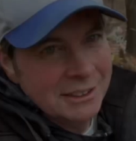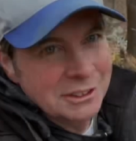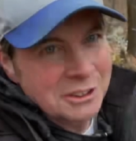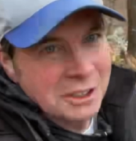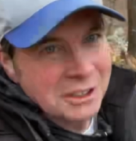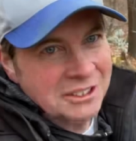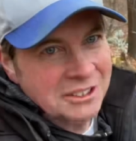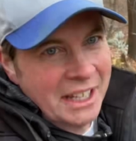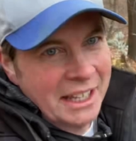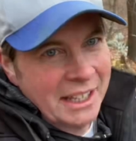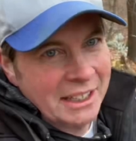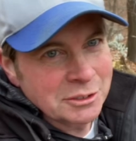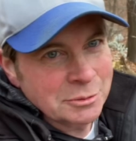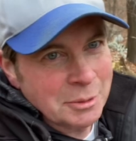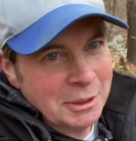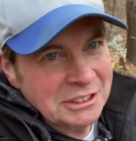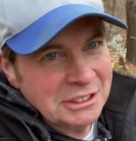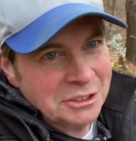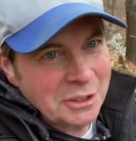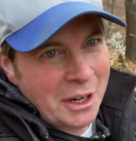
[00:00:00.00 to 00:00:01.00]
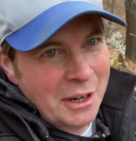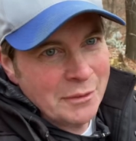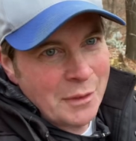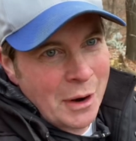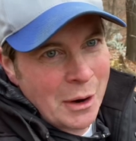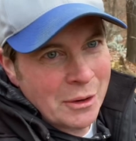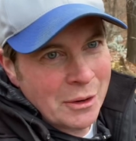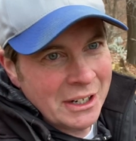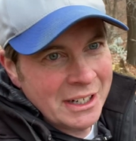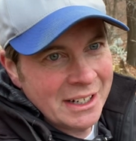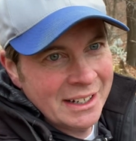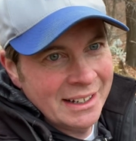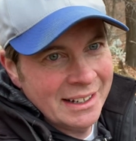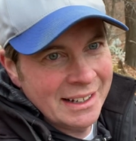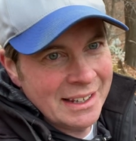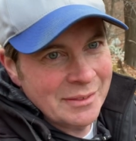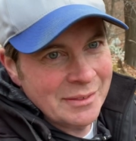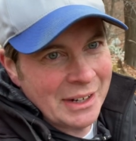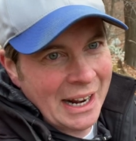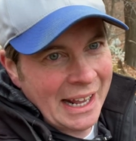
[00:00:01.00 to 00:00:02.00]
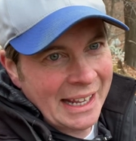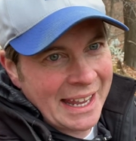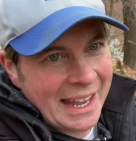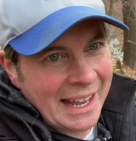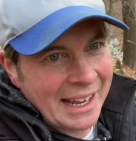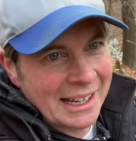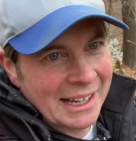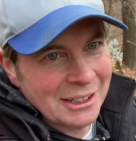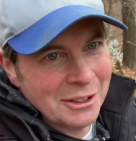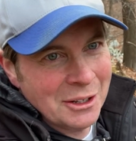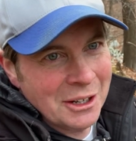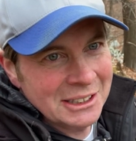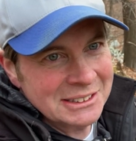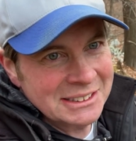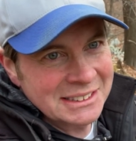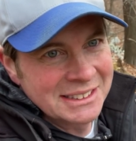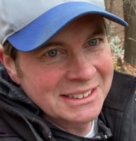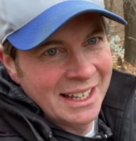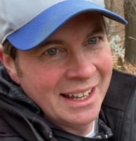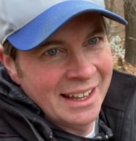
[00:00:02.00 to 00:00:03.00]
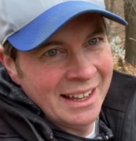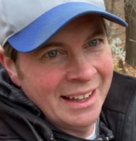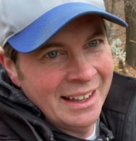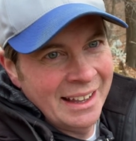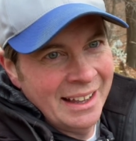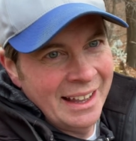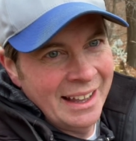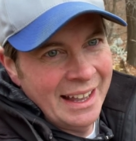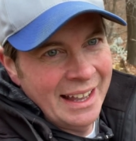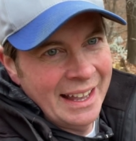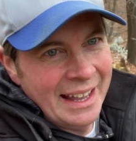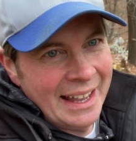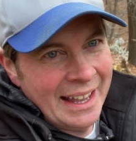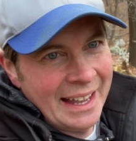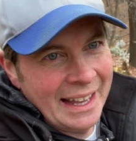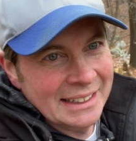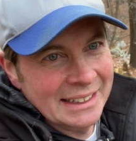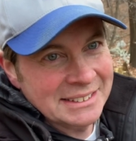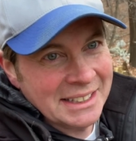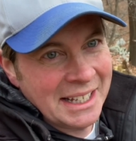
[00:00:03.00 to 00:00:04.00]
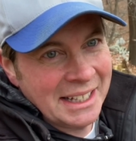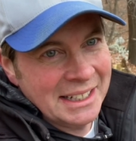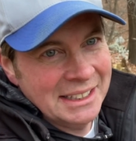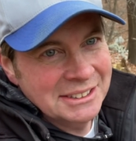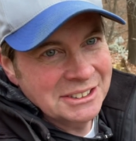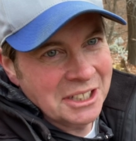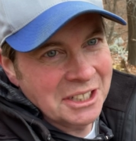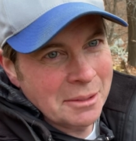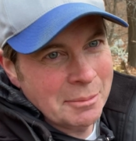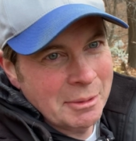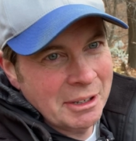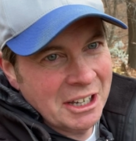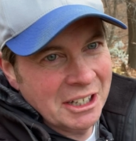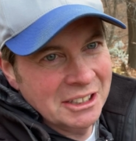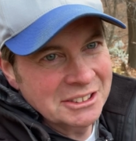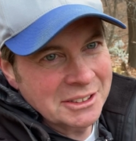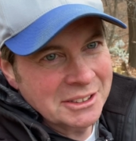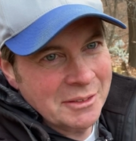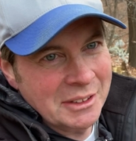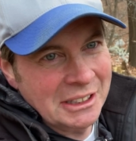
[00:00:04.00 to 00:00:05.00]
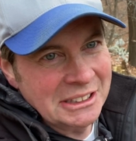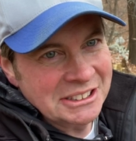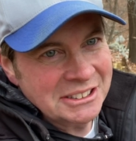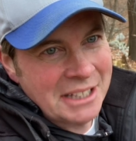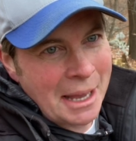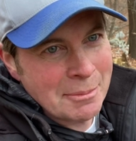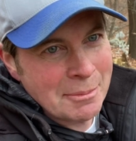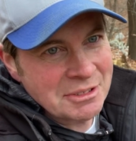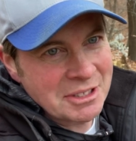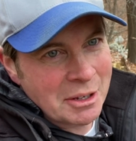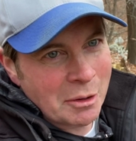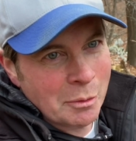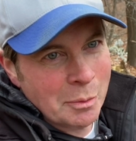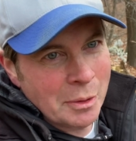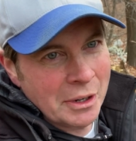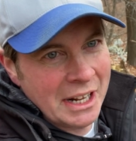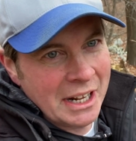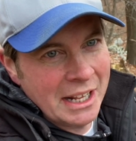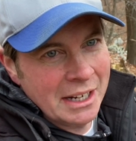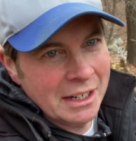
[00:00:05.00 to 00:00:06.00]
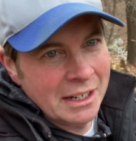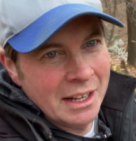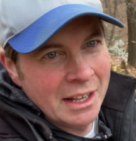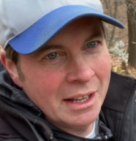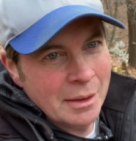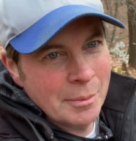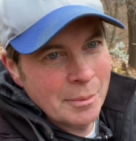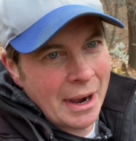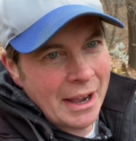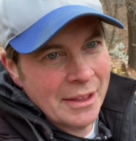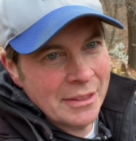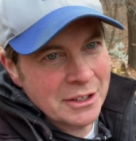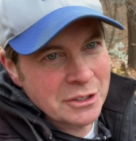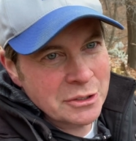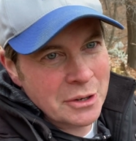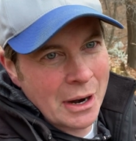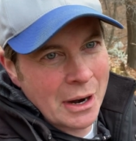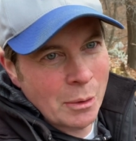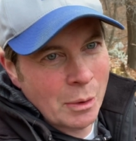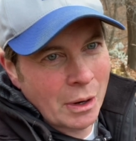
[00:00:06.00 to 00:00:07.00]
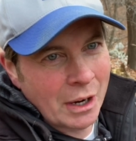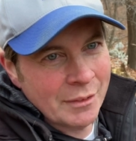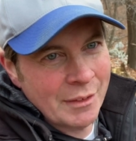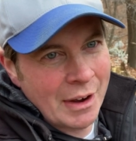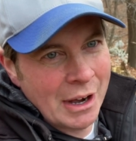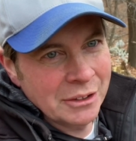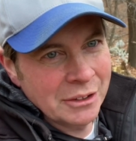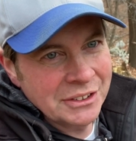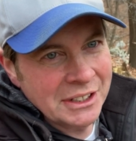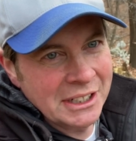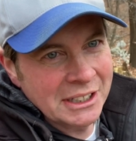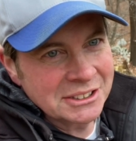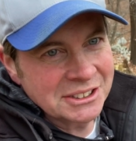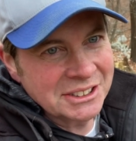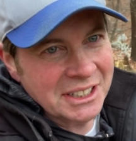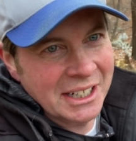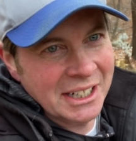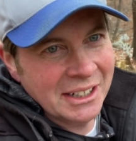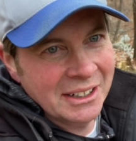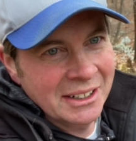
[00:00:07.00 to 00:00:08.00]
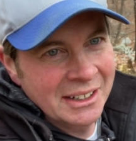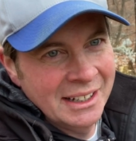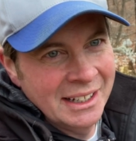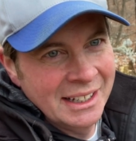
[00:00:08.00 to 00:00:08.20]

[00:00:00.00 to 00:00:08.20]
So this hike is pretty straightforward. Even I can't get lost. And it's a lot easier because of the steps that were put in by the trail work volunteers here.